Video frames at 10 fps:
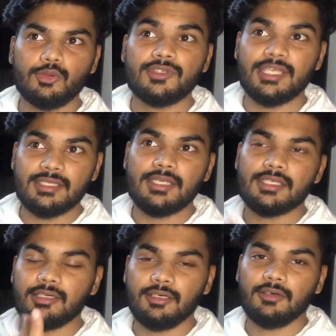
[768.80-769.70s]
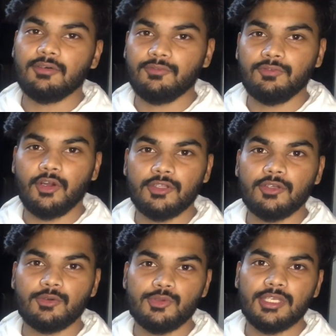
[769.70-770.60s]
and sister fought in the
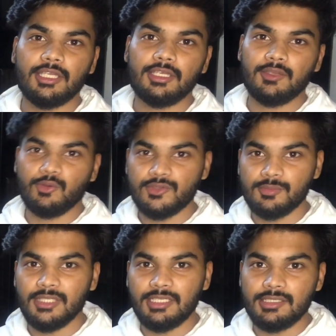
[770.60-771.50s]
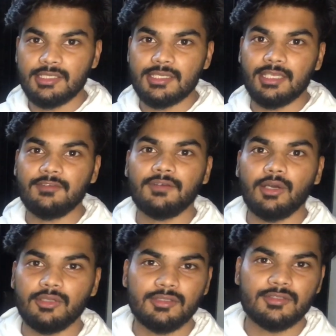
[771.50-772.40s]
crusade. He wrote some letters and he
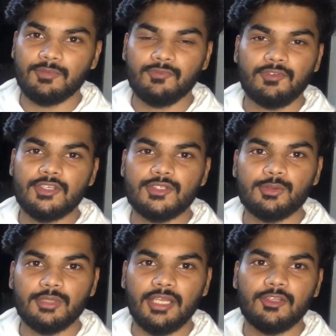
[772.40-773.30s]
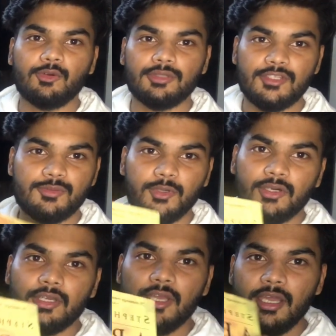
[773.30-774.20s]
founded some French dude and he wrote this
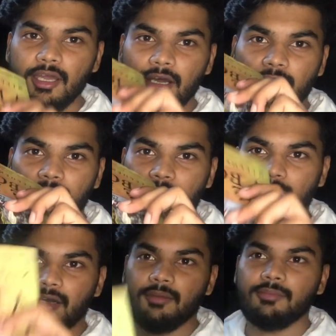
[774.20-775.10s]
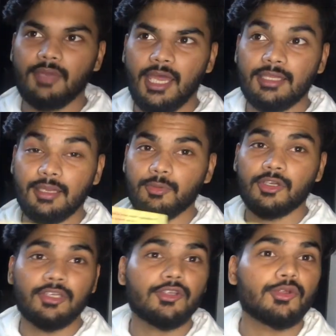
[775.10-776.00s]
book. I think I'm going
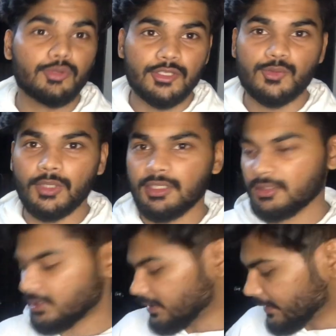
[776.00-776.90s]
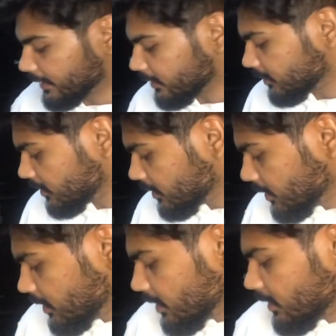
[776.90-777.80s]
to continue this one again.
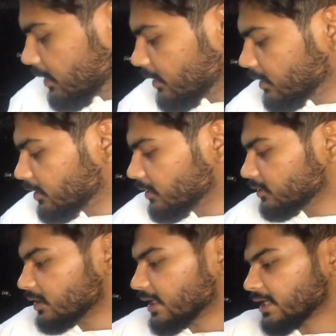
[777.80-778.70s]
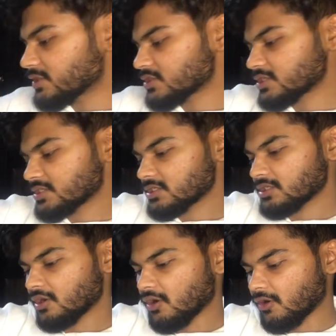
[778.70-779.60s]
The Knights
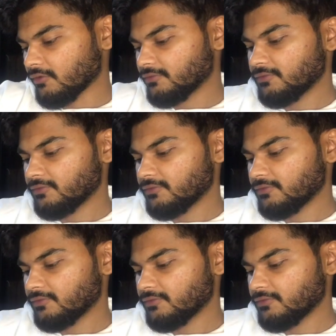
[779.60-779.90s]
of